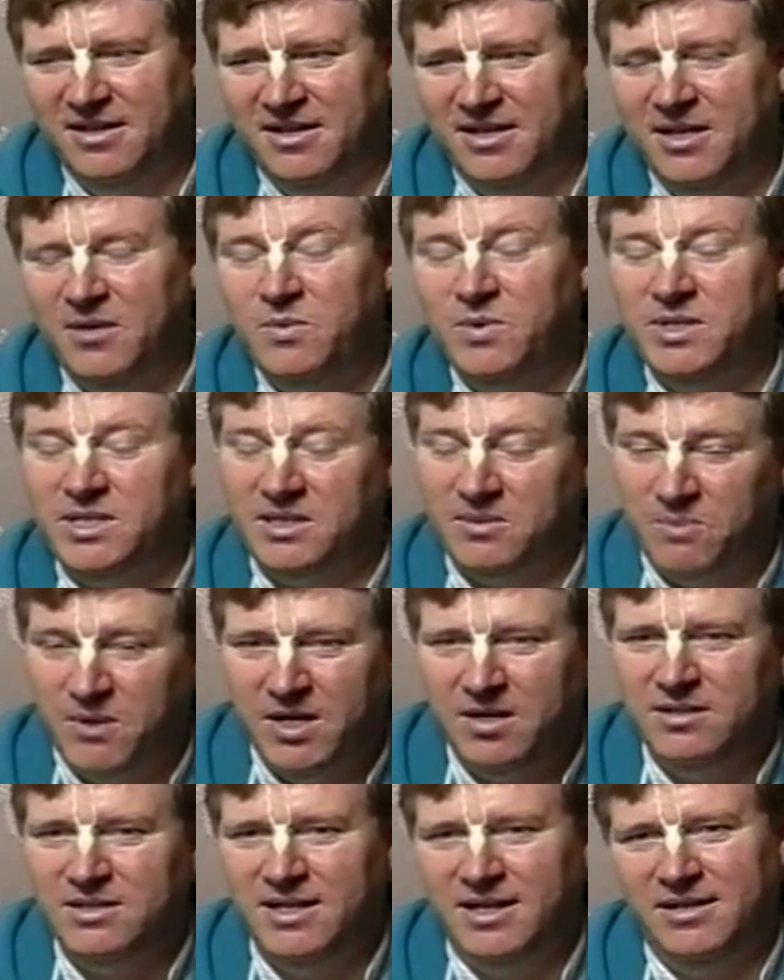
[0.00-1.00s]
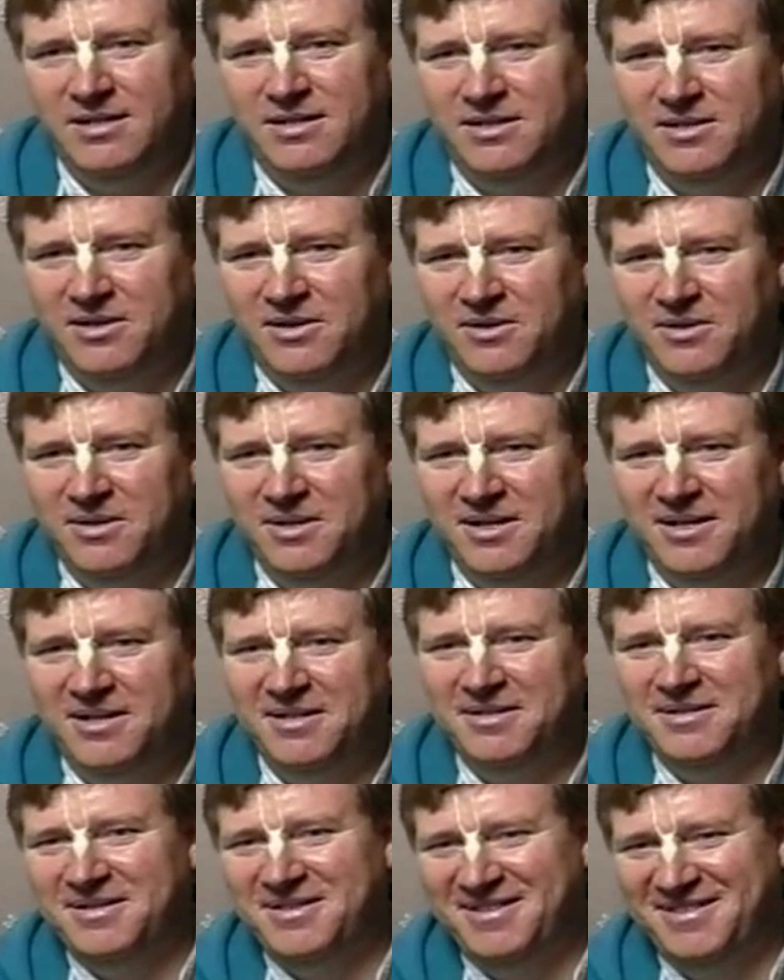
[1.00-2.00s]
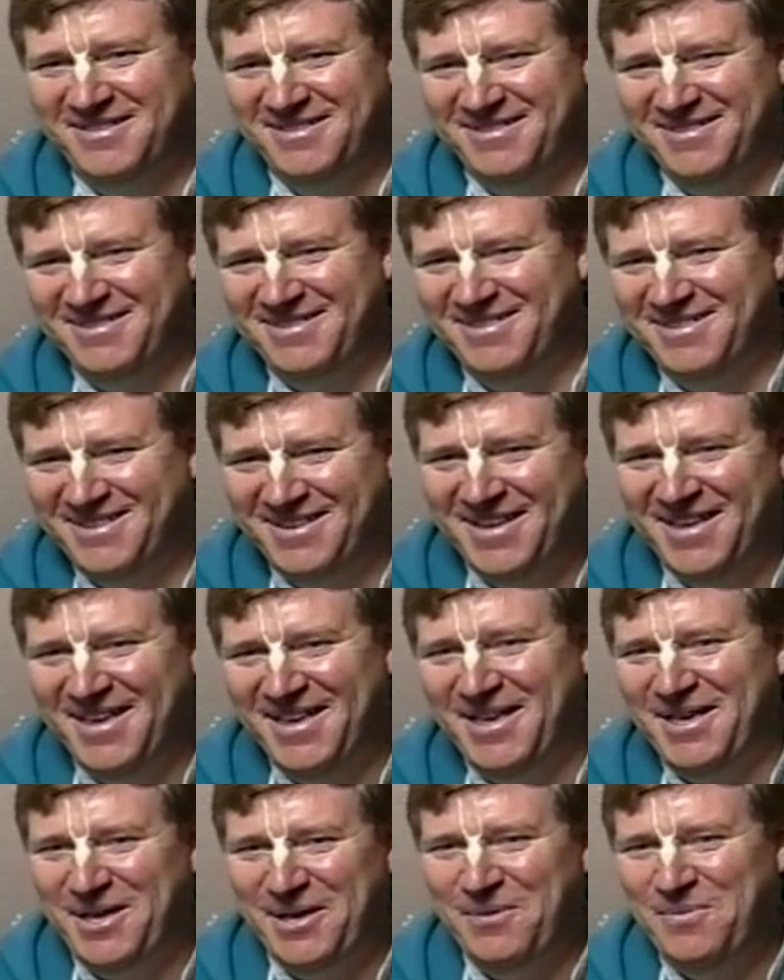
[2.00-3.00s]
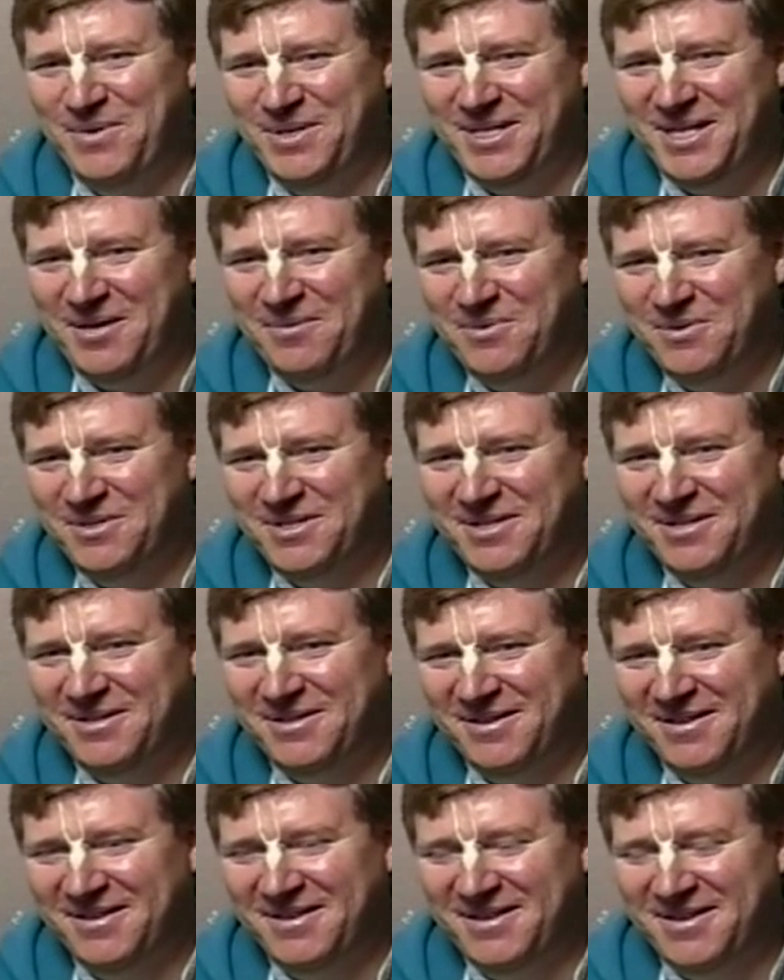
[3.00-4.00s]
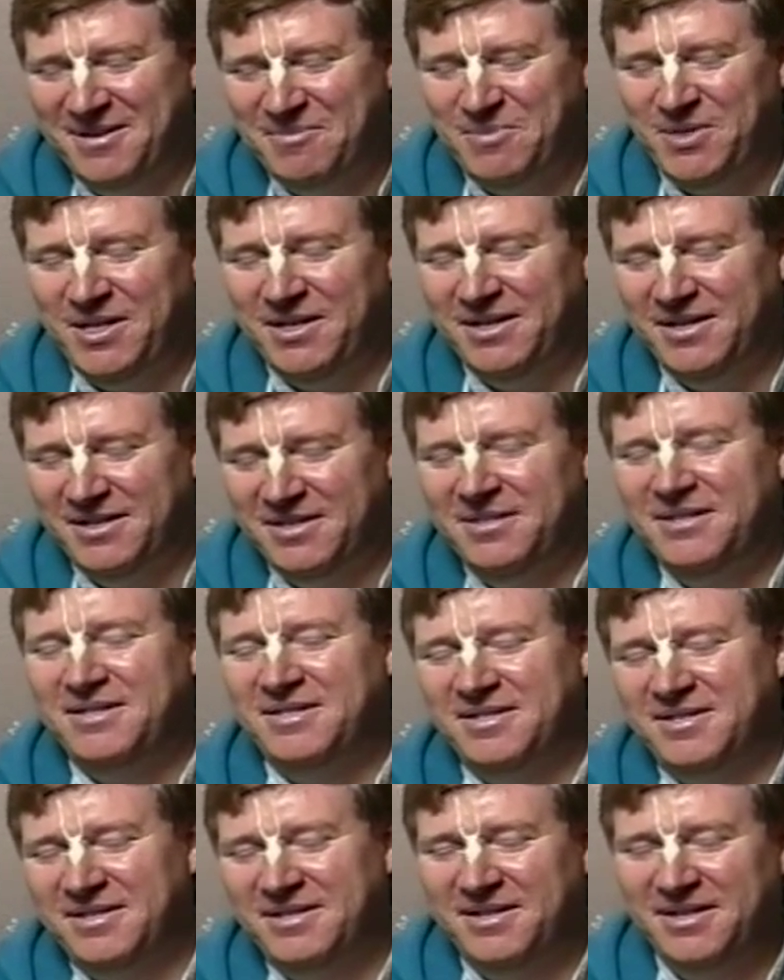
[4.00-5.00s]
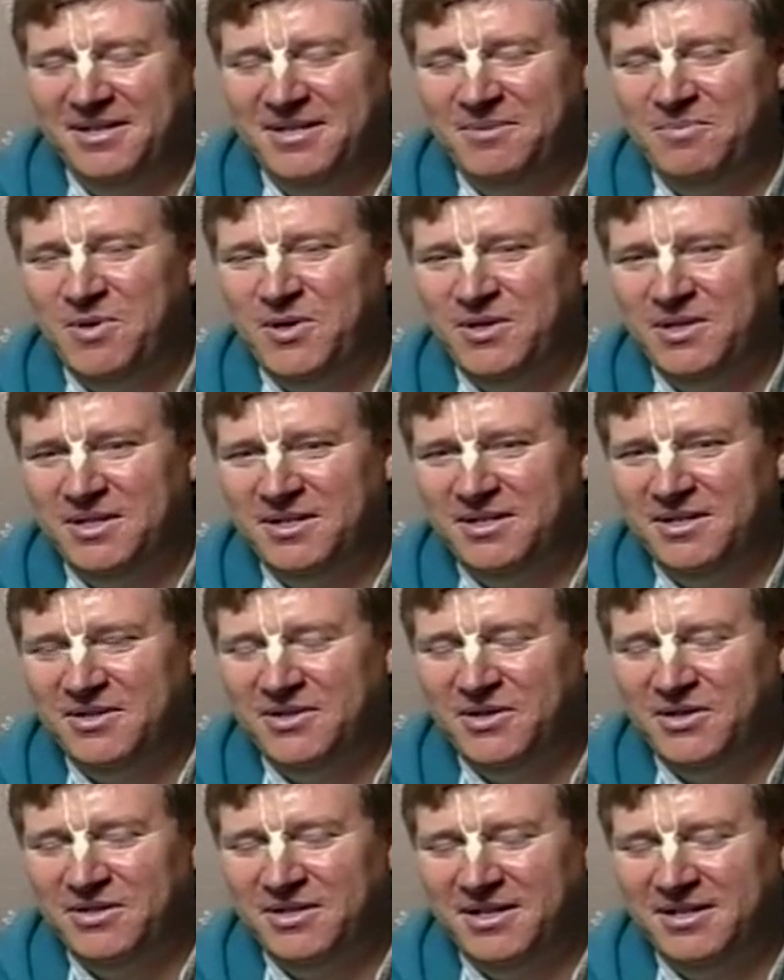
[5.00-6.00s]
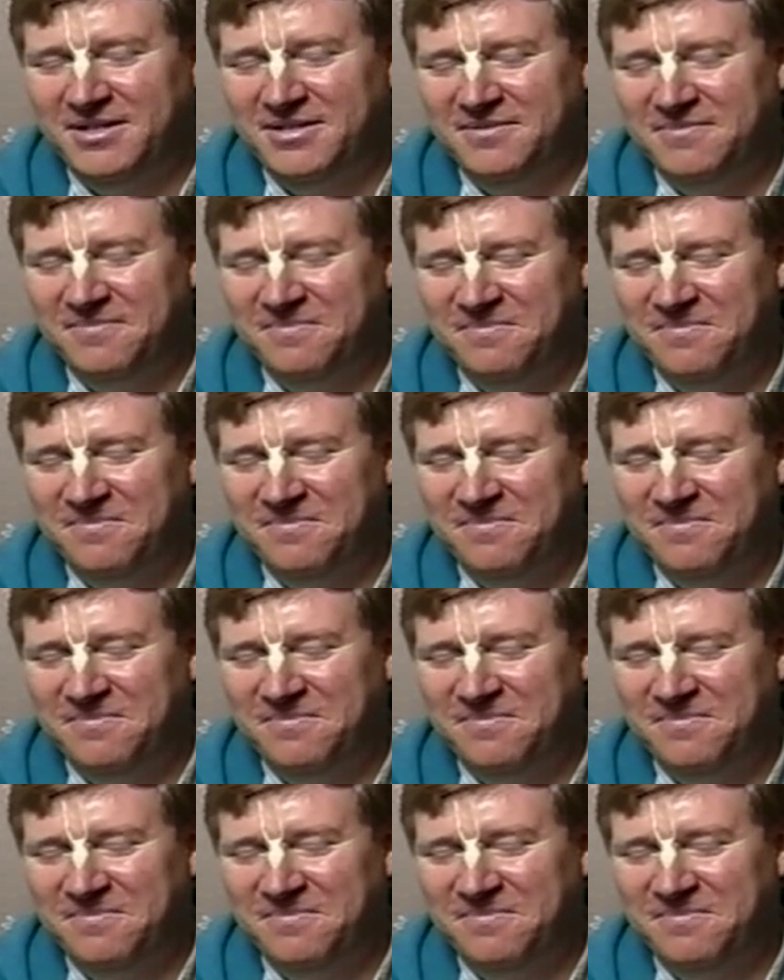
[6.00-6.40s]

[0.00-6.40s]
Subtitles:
He was spared that song, and he was able to play his music to John Lennon.